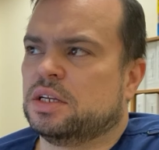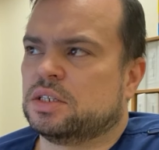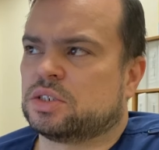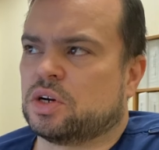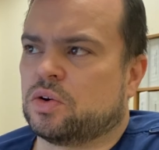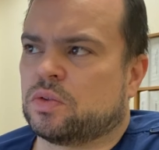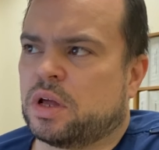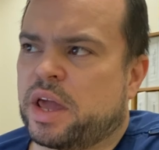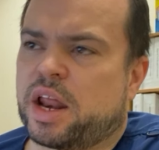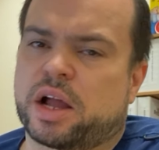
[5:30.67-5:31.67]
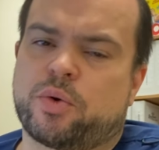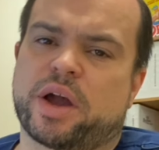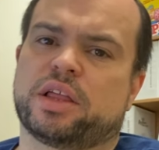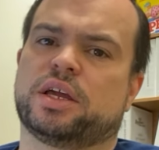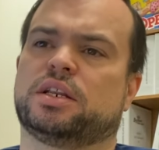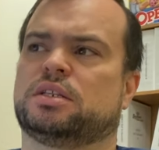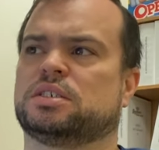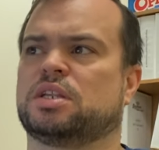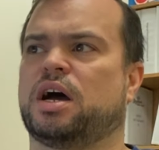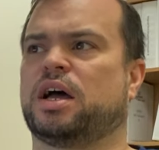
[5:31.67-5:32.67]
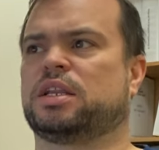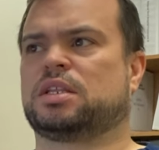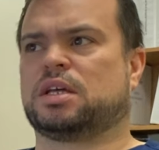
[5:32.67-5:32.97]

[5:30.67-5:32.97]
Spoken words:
So an anticoagulant does not,